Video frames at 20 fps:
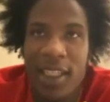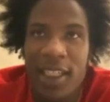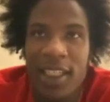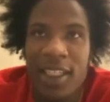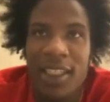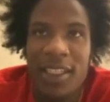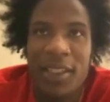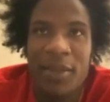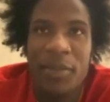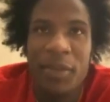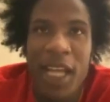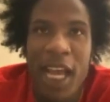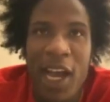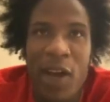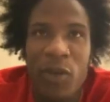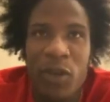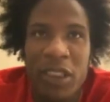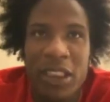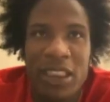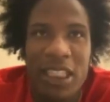
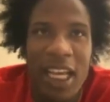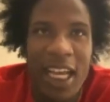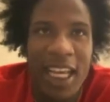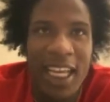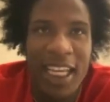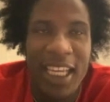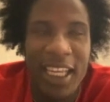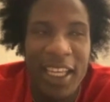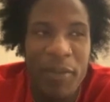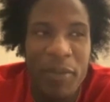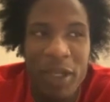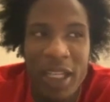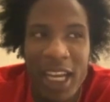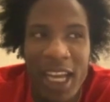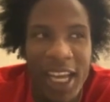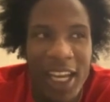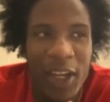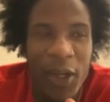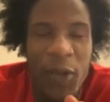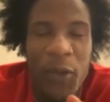That was like it hit me
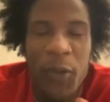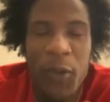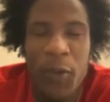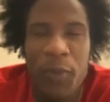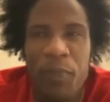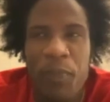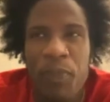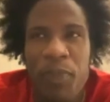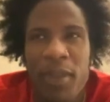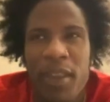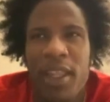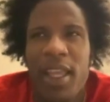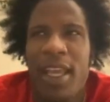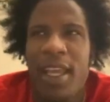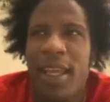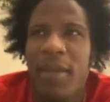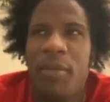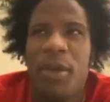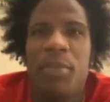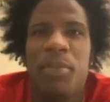like, oh,
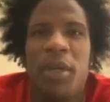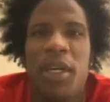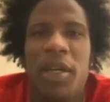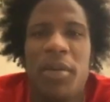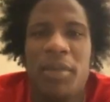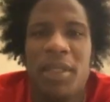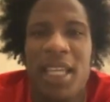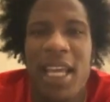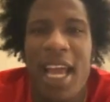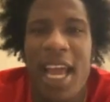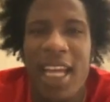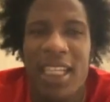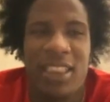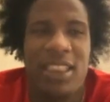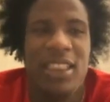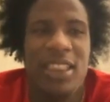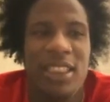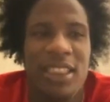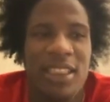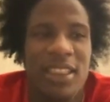hey, my mom can
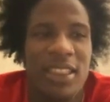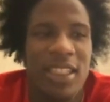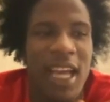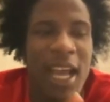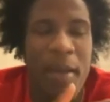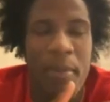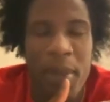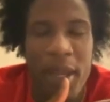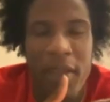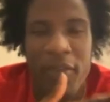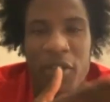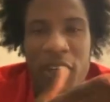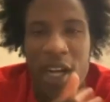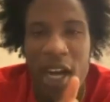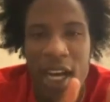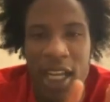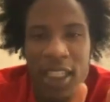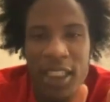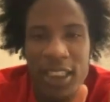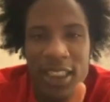actually not pay for
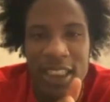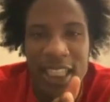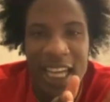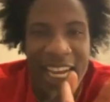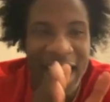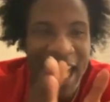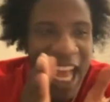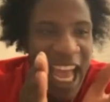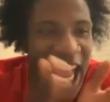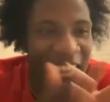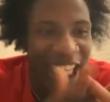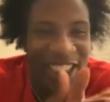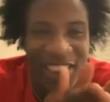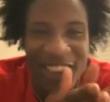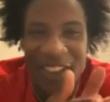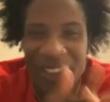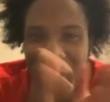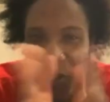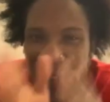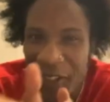college, and I can
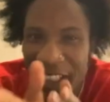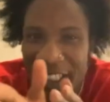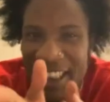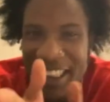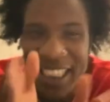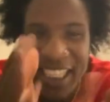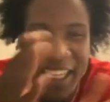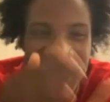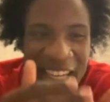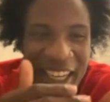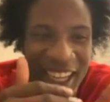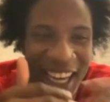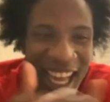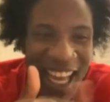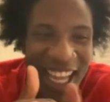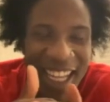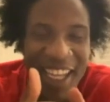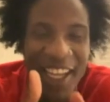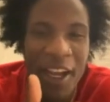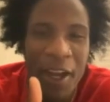actually do this and
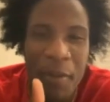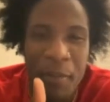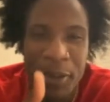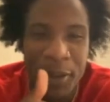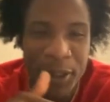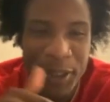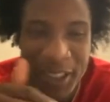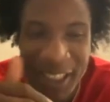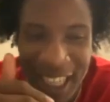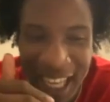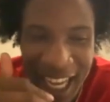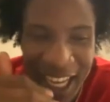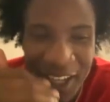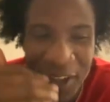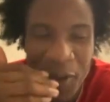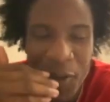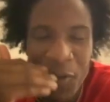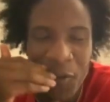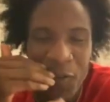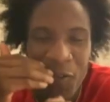like
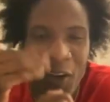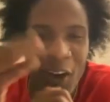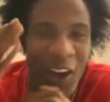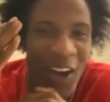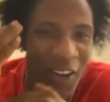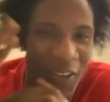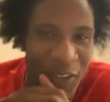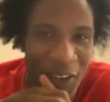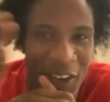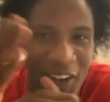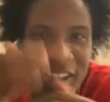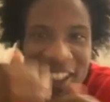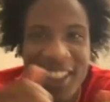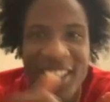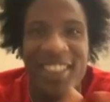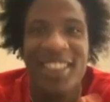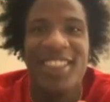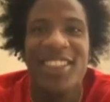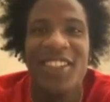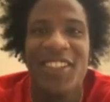go far in
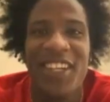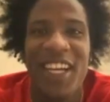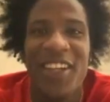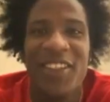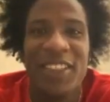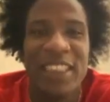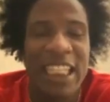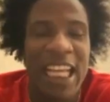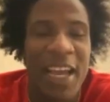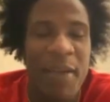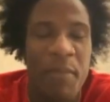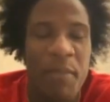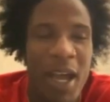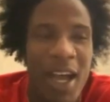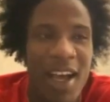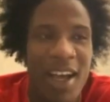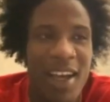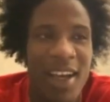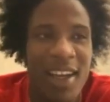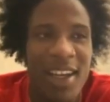this. So that was like
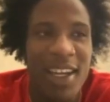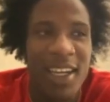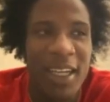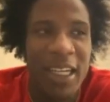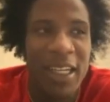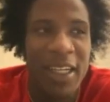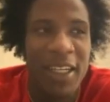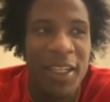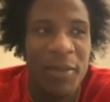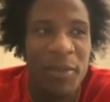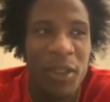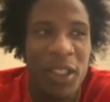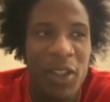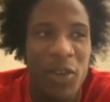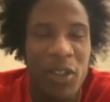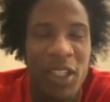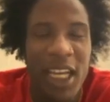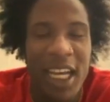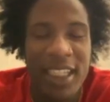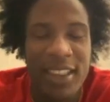my come to
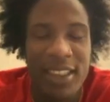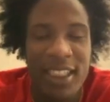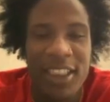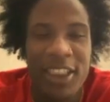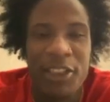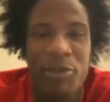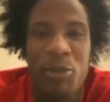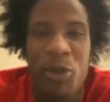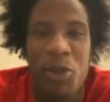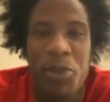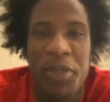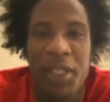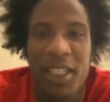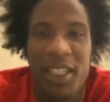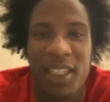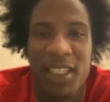realization moment.